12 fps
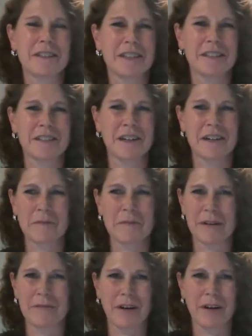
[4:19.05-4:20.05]
It's such an honor to
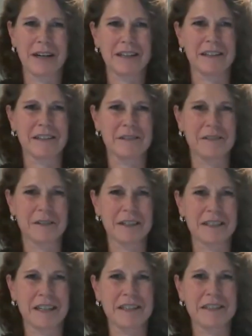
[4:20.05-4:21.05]
be invited to this
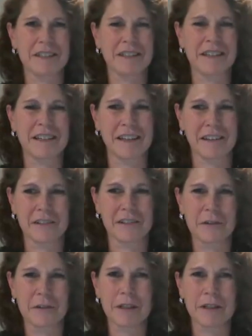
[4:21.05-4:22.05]
organization and
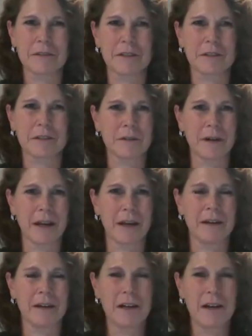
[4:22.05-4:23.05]
learn what you do
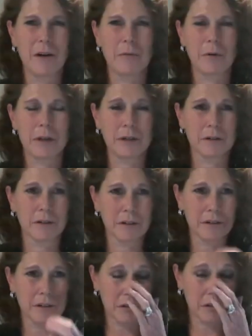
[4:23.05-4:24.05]
and what
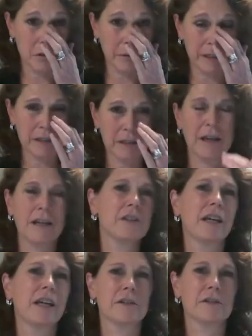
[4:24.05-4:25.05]
you're doing to
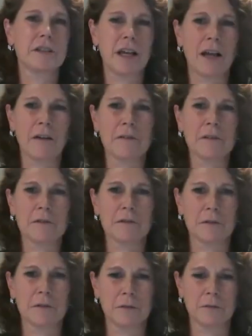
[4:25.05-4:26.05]
educate yourselves
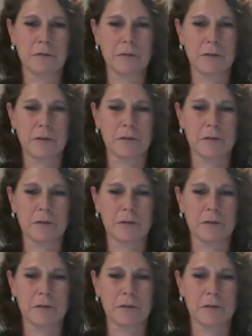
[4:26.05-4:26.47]
through